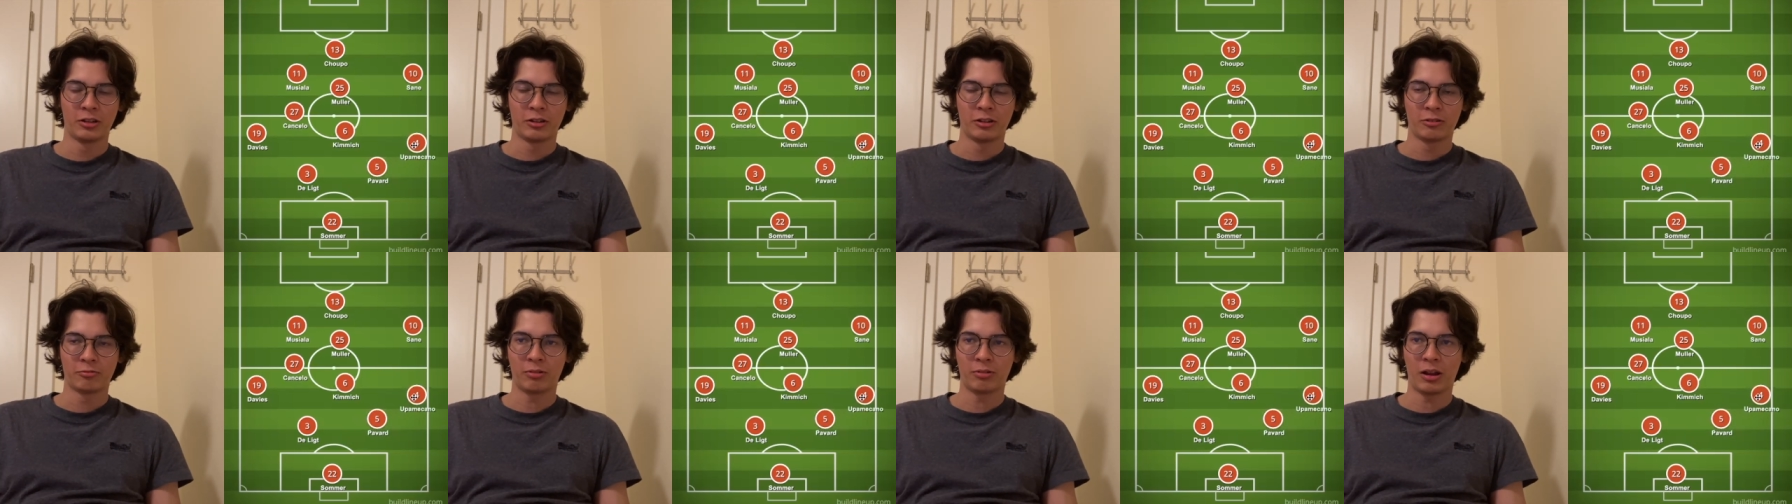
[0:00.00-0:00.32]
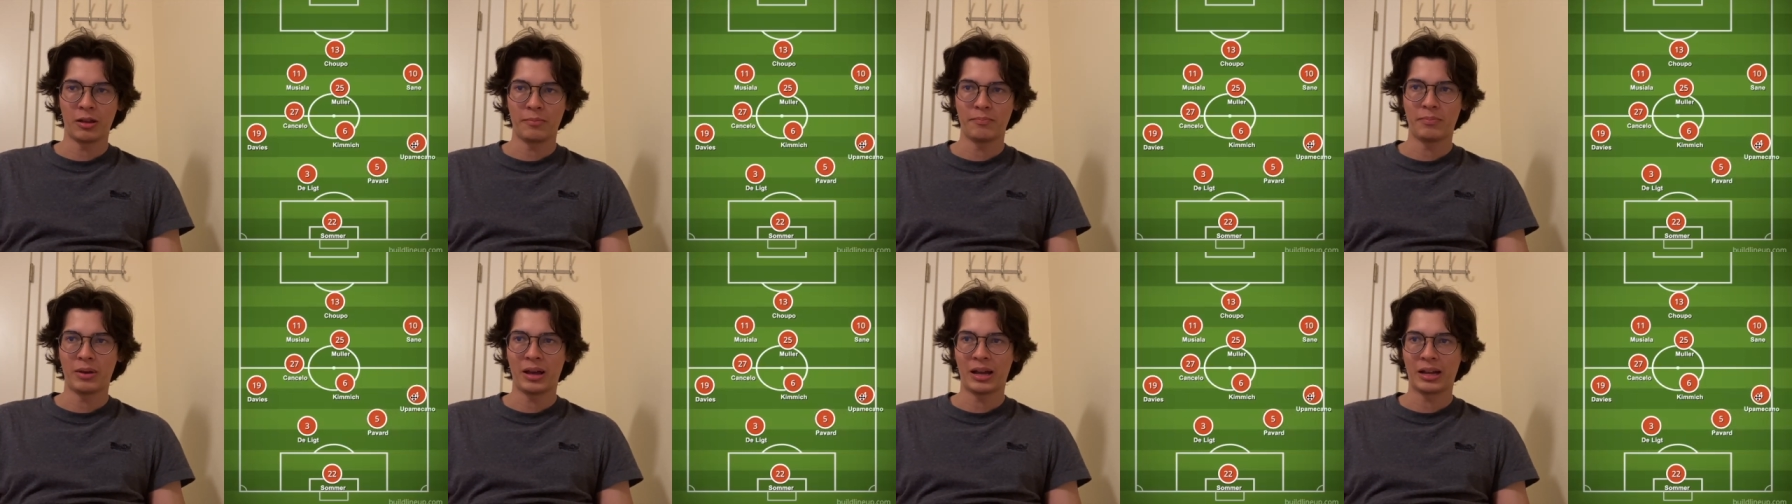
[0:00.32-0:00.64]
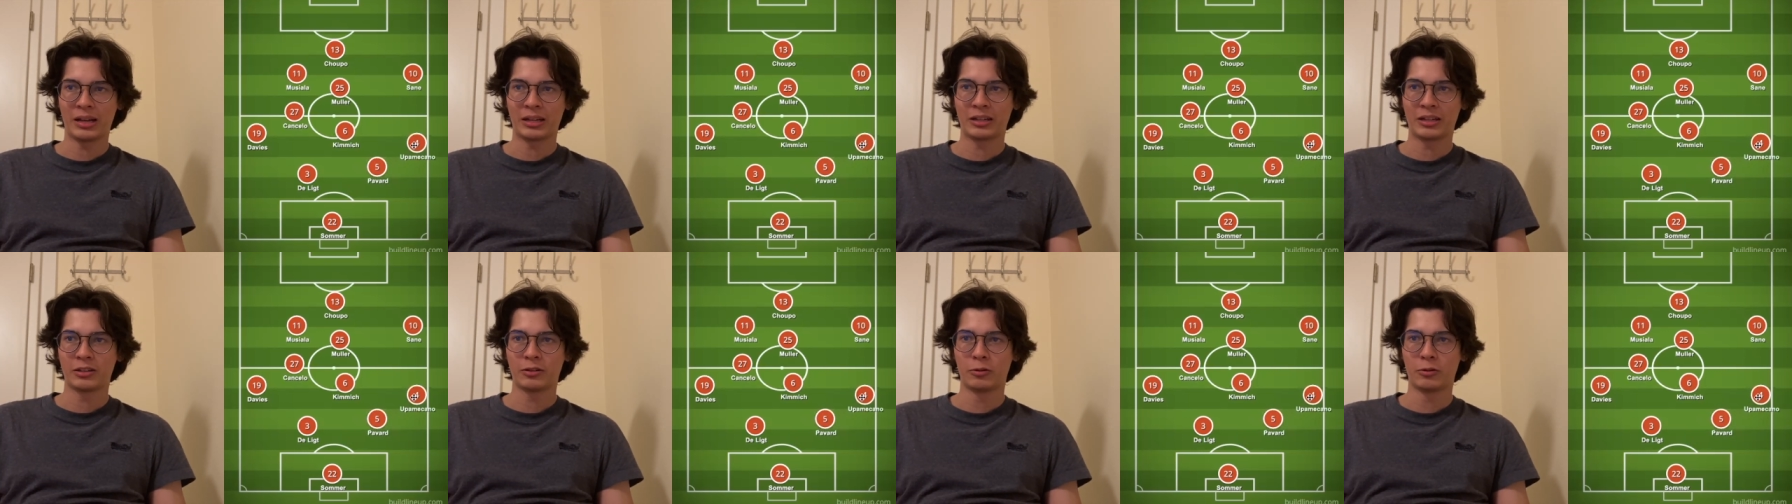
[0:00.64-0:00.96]
right
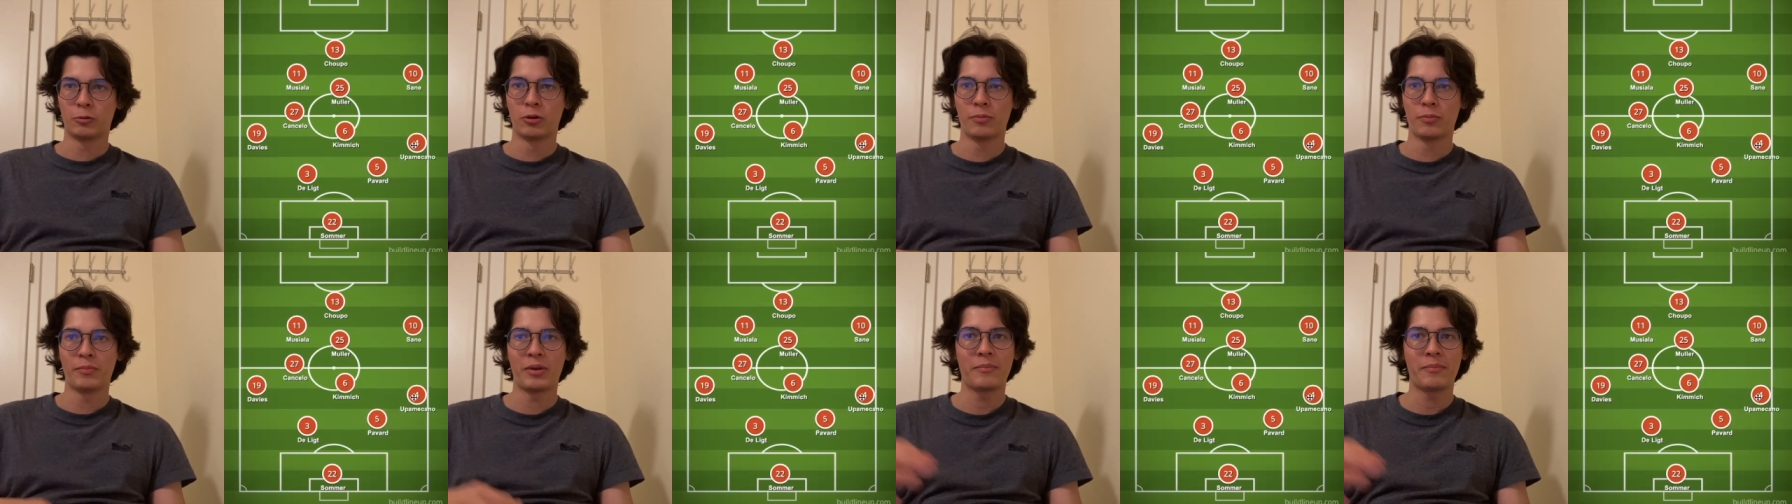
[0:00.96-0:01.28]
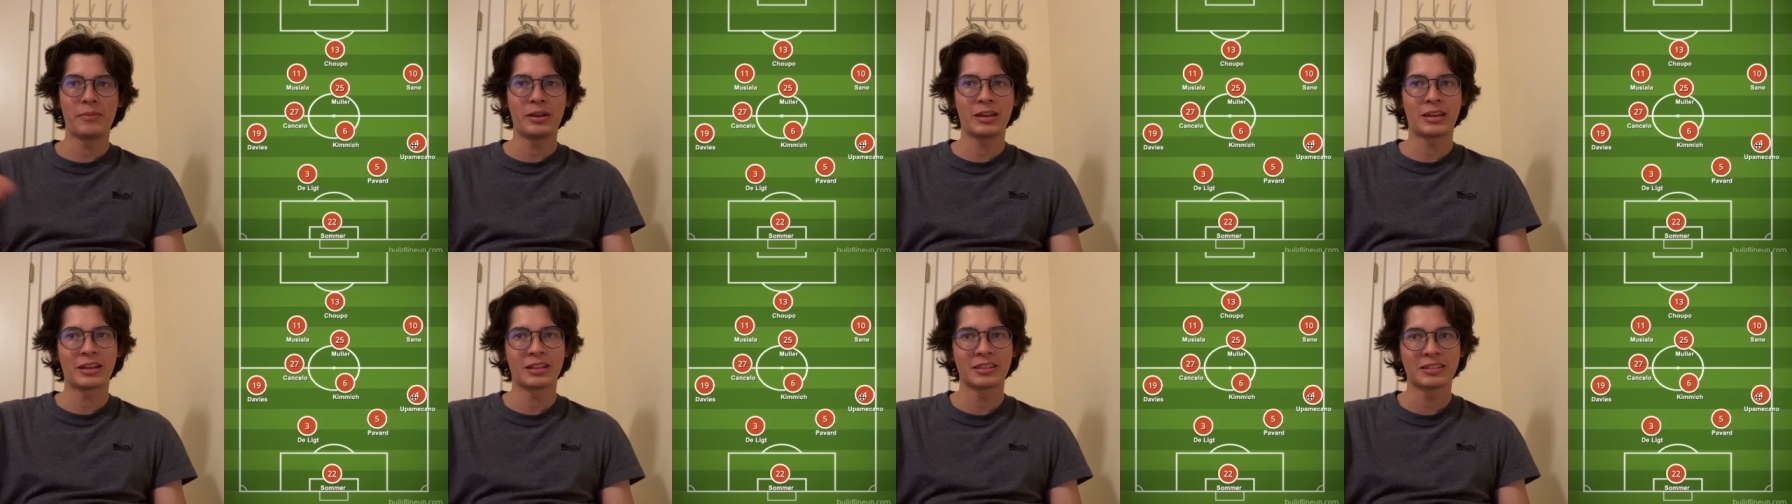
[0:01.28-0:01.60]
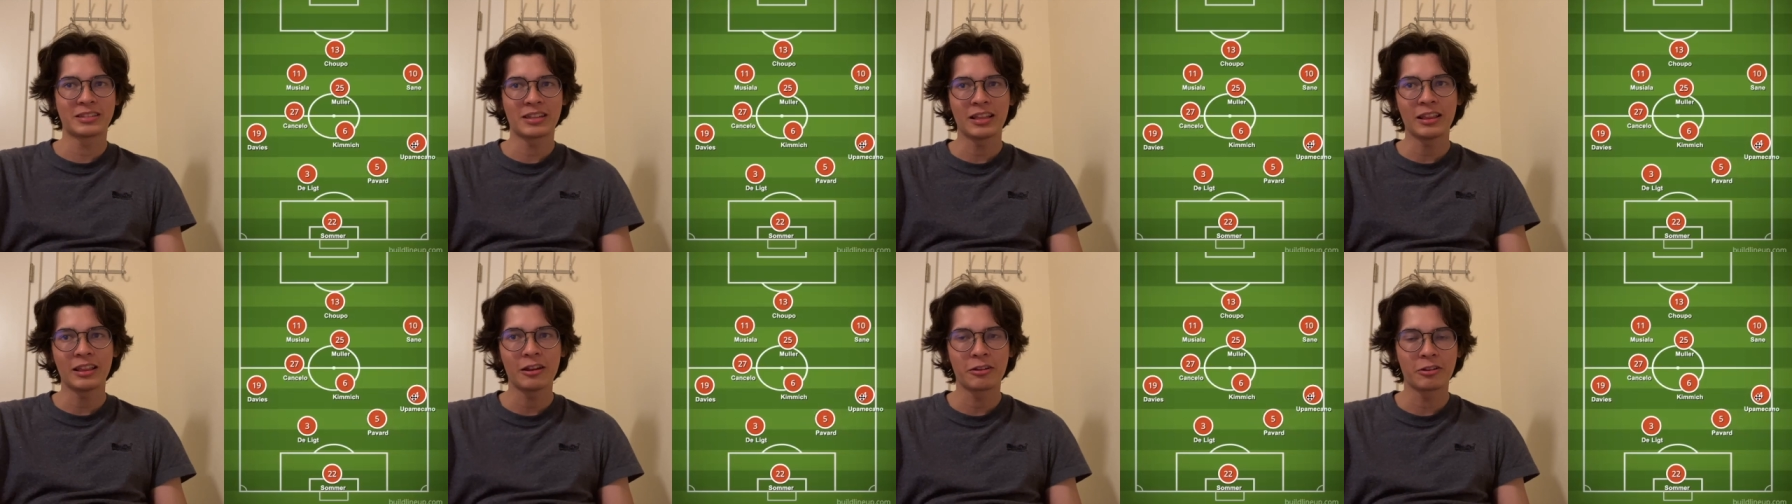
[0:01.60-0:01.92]
back, or maybe
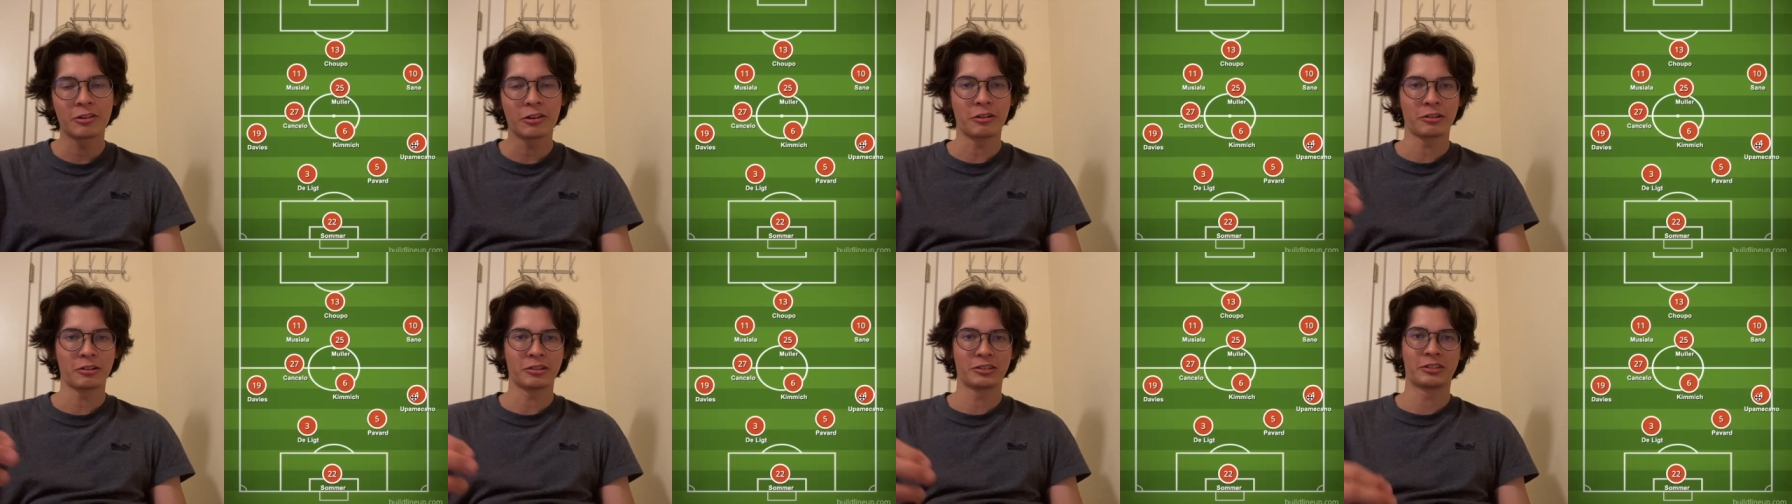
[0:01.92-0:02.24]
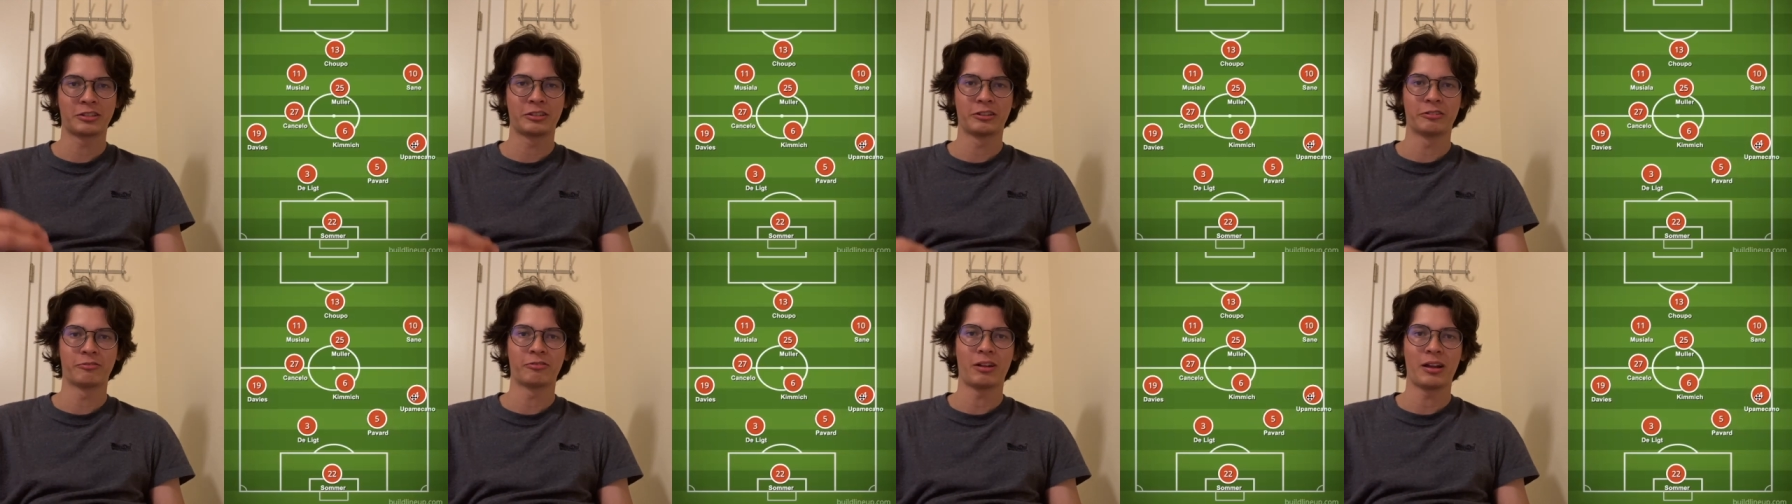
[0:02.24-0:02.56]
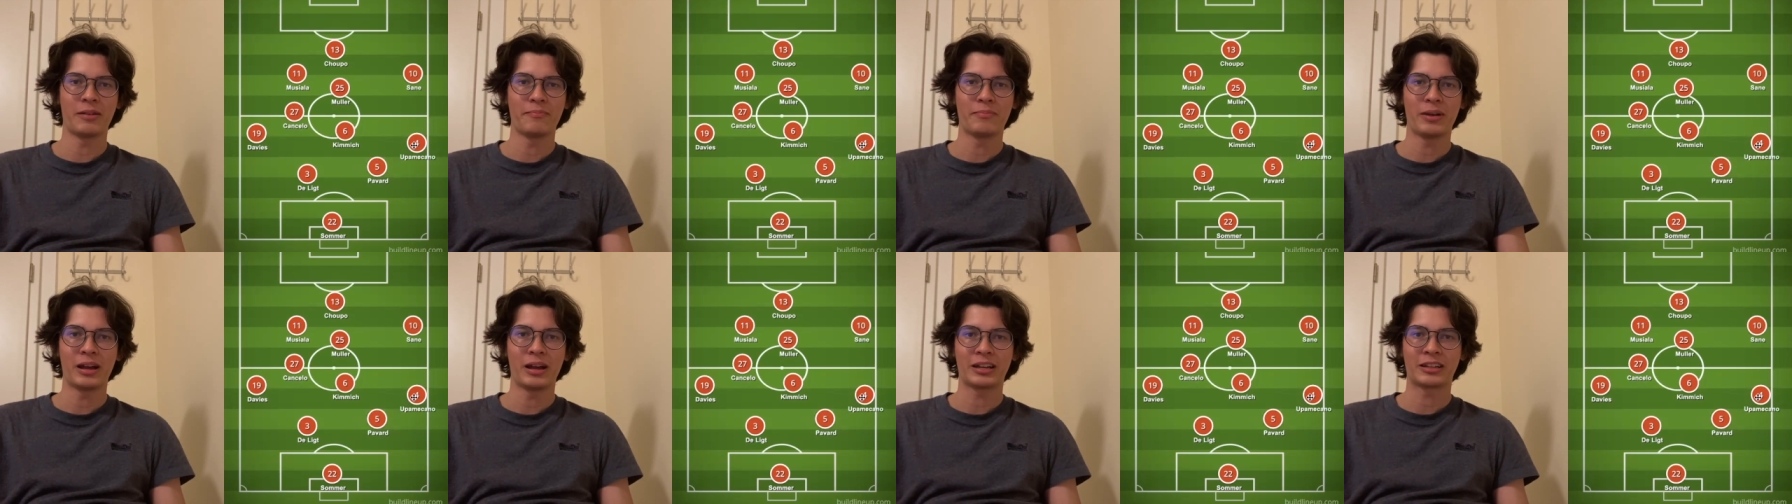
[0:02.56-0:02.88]
Cancelo going to
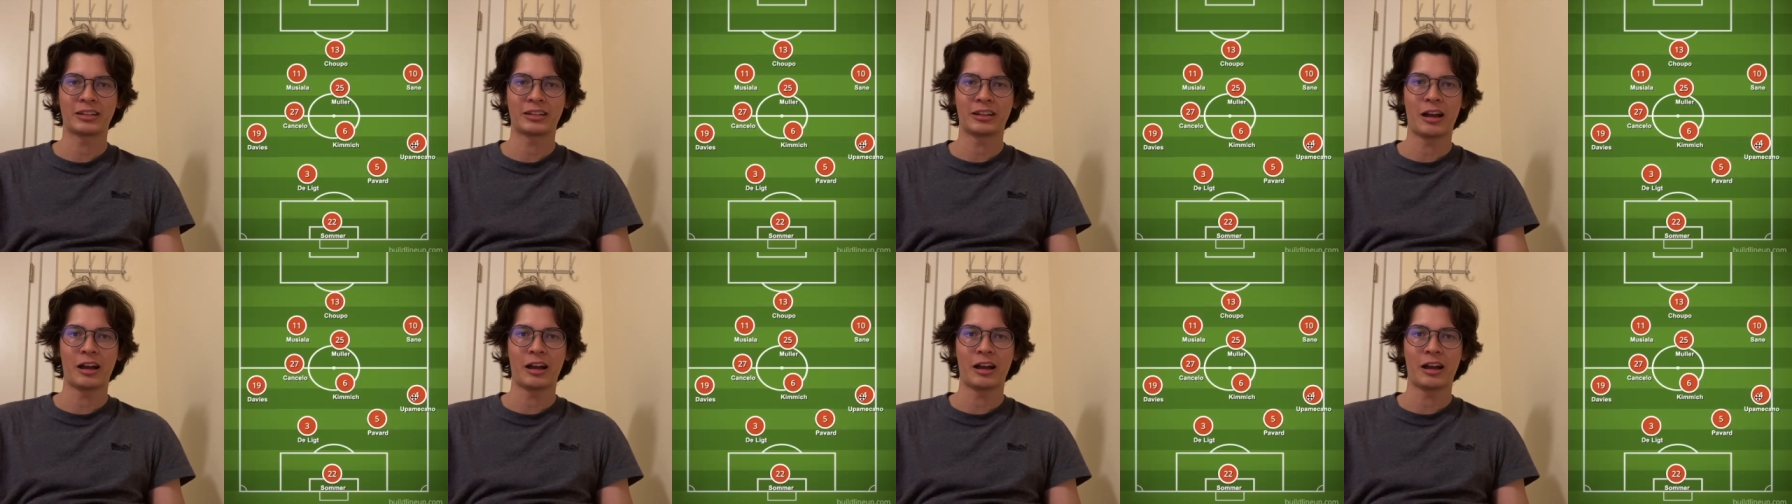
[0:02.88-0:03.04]
right back.